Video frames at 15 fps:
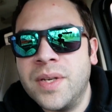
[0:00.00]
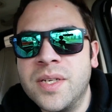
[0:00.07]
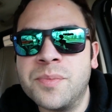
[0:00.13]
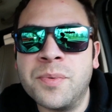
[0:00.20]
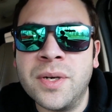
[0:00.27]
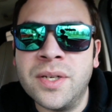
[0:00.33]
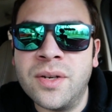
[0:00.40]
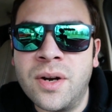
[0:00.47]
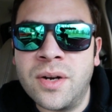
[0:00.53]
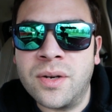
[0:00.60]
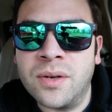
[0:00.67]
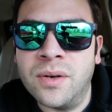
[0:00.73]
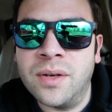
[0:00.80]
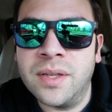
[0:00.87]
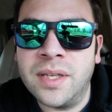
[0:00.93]
It is pretty
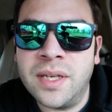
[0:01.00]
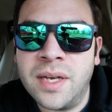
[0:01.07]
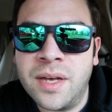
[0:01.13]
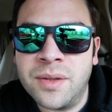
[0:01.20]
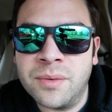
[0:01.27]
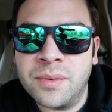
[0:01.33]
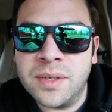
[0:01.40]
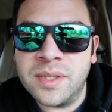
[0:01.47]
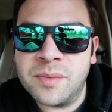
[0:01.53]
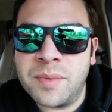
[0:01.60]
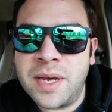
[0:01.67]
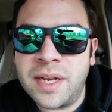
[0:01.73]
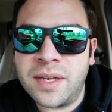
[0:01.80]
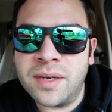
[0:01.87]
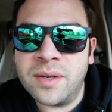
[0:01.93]
dark on the other ones
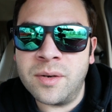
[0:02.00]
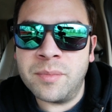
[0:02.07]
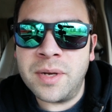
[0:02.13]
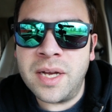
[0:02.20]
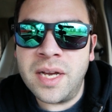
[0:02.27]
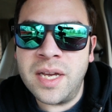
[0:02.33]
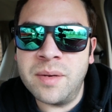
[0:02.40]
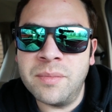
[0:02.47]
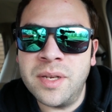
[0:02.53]
back here behind